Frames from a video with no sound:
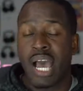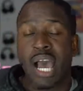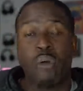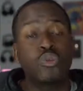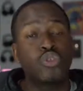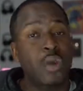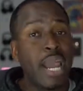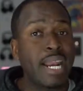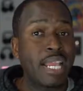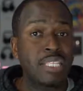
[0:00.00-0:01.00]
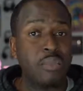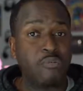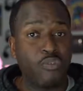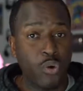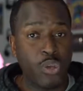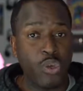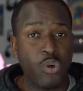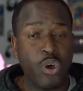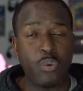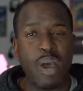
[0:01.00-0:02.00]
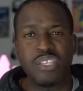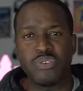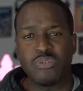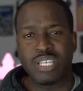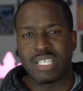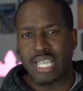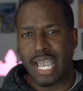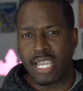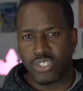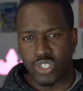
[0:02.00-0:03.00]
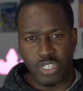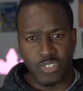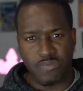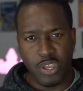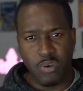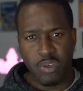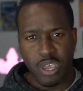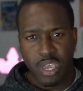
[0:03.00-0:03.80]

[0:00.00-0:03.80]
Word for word: I will try and answer them for you. Otherwise, don't forget to like and share this video,